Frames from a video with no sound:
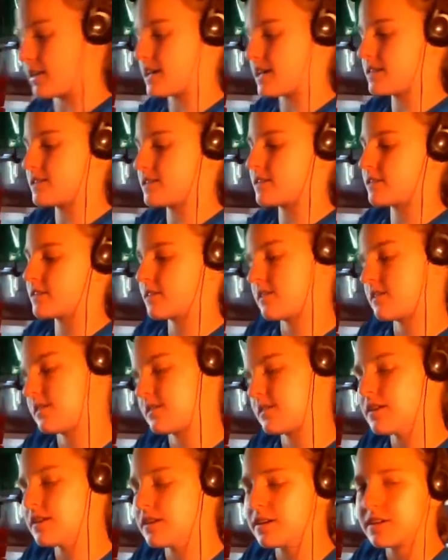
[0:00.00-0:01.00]
less.
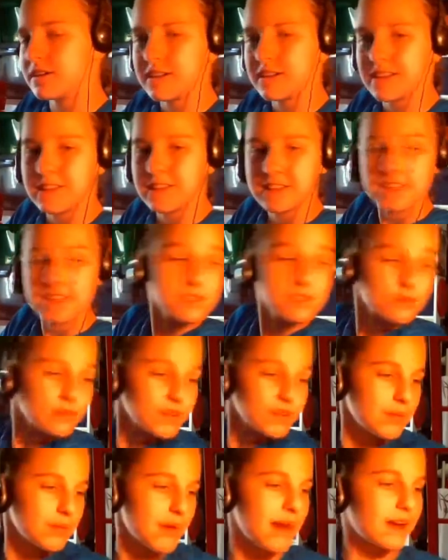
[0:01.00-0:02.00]
Doesn't
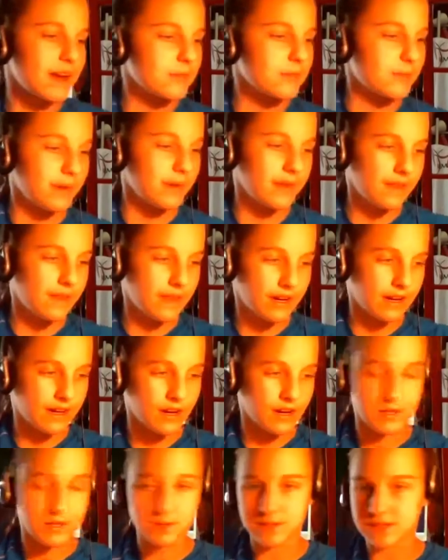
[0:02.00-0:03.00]
really matter, but then it
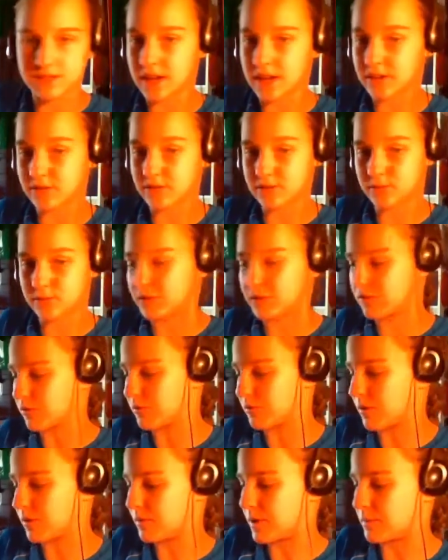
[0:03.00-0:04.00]
also saves more of the
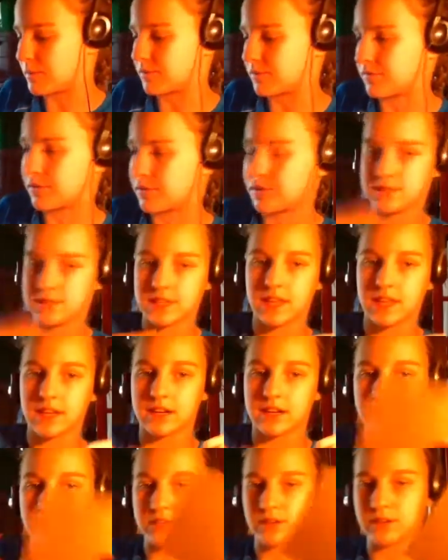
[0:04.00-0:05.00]
wallpaper for use
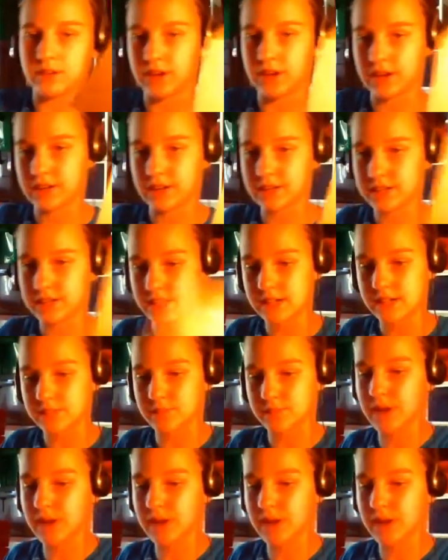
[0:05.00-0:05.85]
later. So now you can see here's my